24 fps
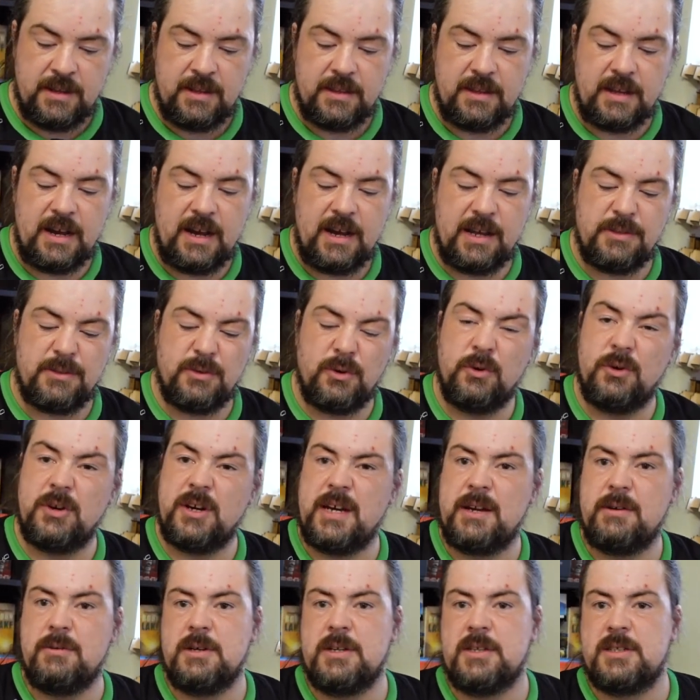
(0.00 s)
that I thought
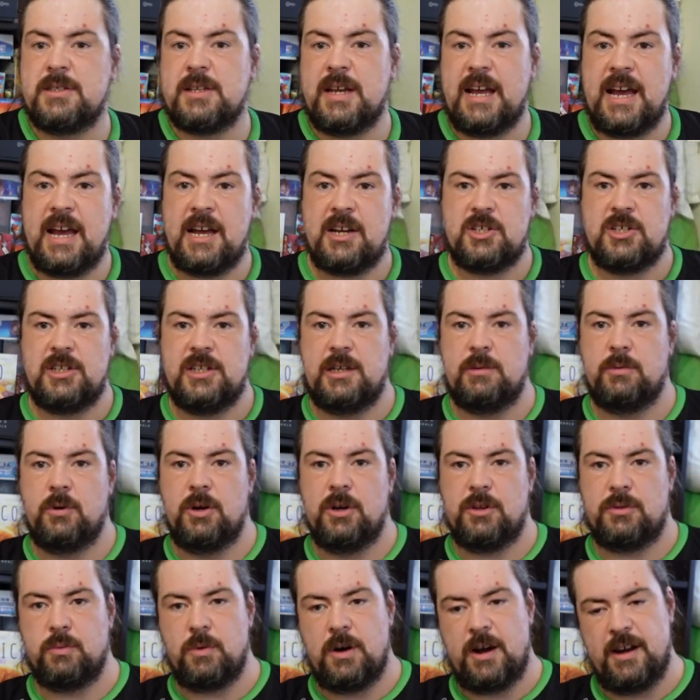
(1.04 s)
it was actually
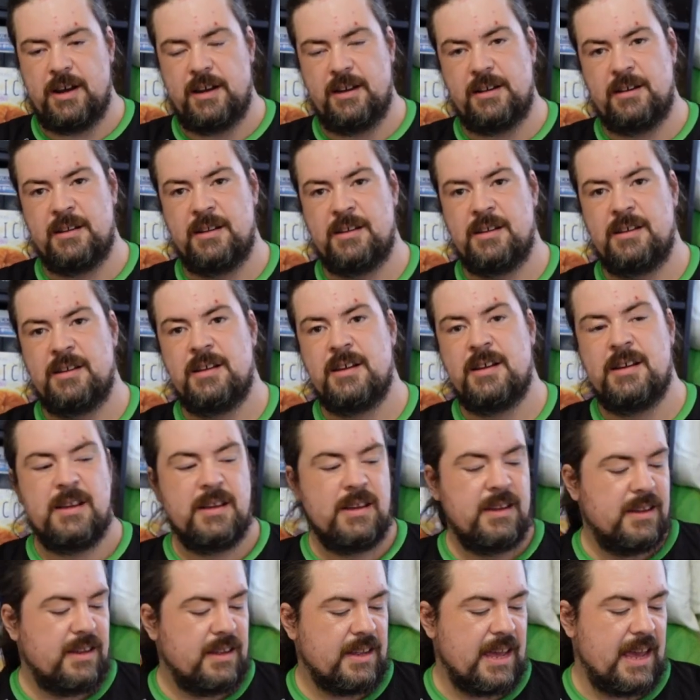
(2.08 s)
worthwhile
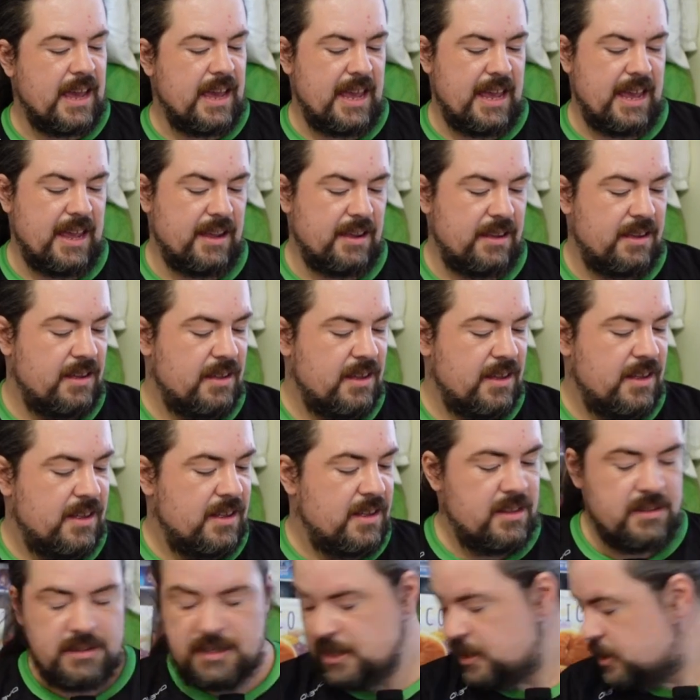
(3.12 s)
getting
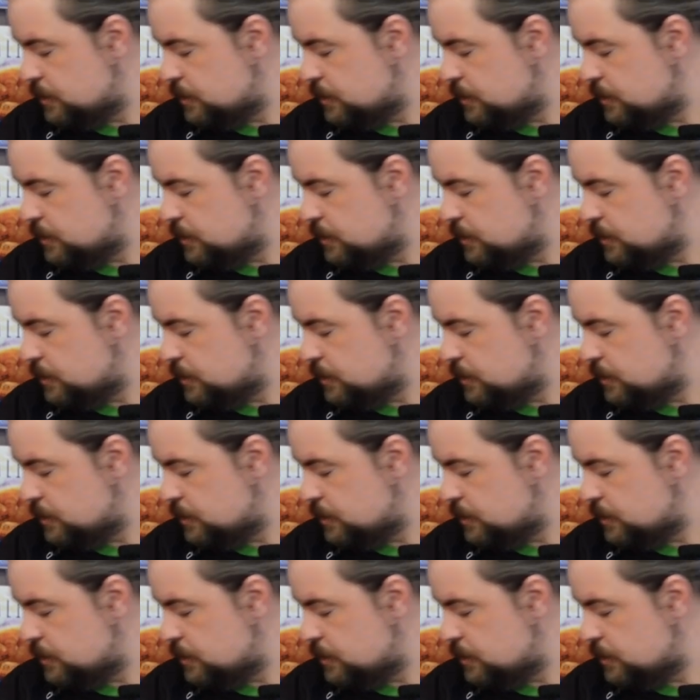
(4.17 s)
the